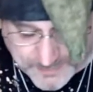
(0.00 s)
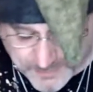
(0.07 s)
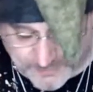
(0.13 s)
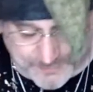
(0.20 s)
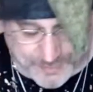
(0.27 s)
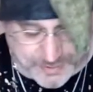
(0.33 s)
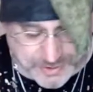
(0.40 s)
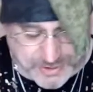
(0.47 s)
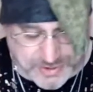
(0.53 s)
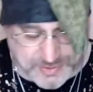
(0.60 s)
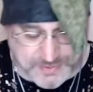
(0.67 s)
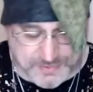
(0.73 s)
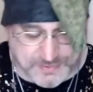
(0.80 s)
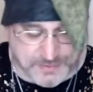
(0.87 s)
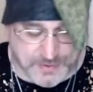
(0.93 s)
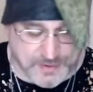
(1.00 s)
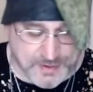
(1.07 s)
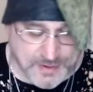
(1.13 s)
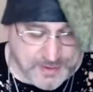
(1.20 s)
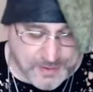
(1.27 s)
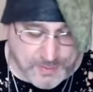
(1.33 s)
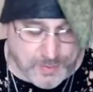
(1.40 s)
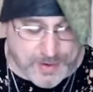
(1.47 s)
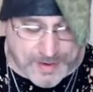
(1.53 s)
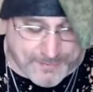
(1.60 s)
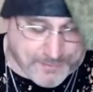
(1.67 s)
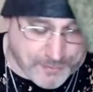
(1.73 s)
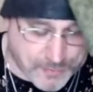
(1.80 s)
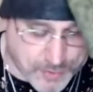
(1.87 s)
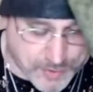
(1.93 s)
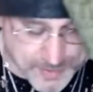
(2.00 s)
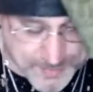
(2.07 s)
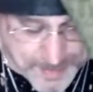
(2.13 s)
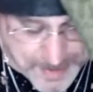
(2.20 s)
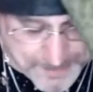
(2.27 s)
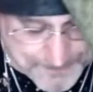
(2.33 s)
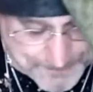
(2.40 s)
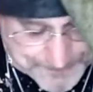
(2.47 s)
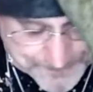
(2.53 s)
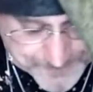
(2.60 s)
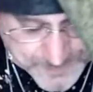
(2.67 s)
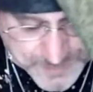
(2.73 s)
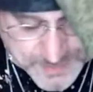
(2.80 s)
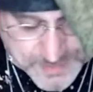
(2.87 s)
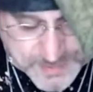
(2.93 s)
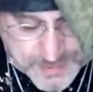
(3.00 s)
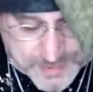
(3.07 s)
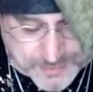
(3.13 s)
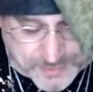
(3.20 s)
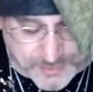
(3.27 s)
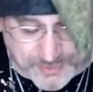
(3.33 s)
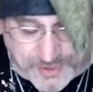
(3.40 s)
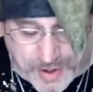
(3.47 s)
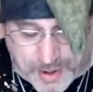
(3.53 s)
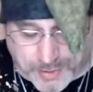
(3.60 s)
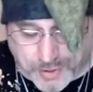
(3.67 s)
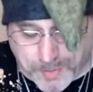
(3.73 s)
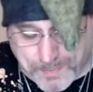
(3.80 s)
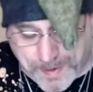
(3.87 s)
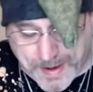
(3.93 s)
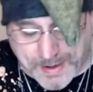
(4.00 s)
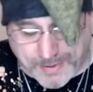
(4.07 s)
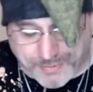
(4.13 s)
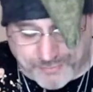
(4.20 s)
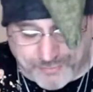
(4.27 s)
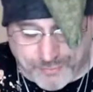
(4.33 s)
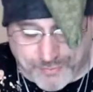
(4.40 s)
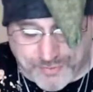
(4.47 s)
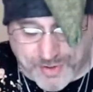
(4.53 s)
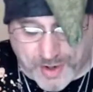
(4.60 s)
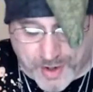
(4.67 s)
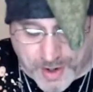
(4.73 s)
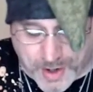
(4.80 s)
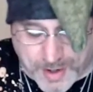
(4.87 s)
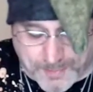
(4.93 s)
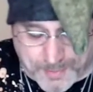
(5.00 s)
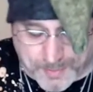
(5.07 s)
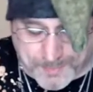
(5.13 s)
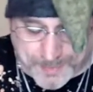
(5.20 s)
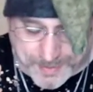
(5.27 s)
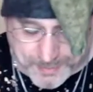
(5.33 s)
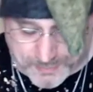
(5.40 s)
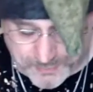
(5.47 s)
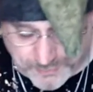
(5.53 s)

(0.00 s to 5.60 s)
the villages, whatever along the map. This is how your path through time appears